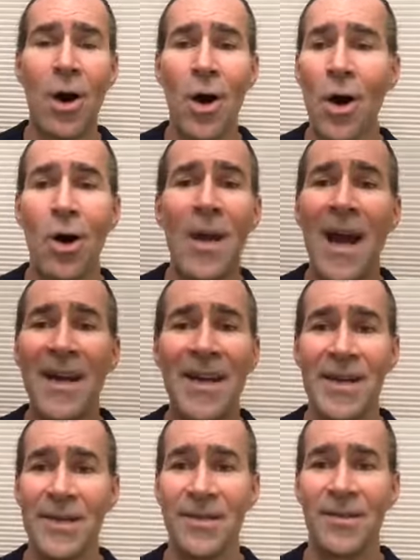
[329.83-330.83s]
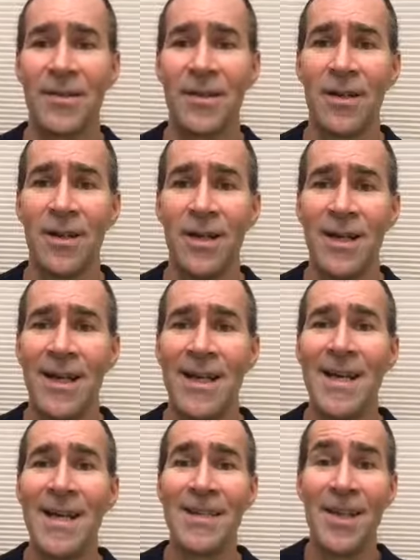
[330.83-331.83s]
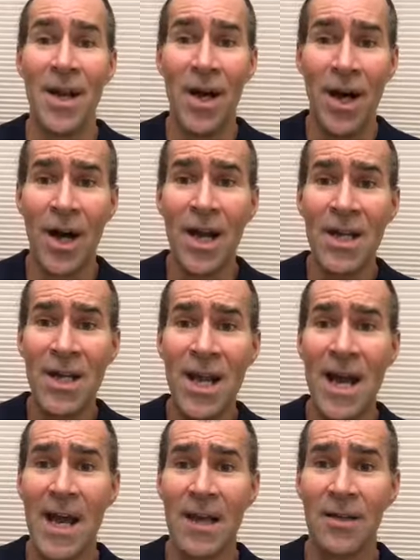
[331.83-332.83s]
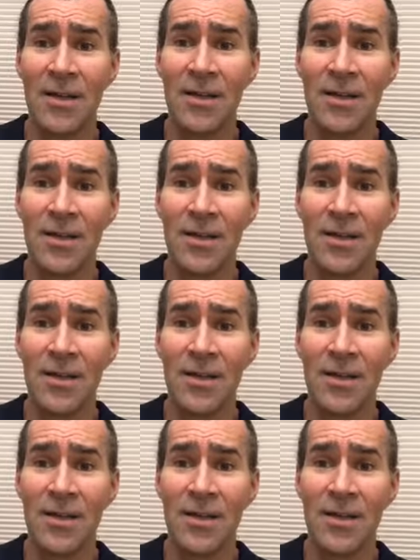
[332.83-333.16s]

all that is an unmet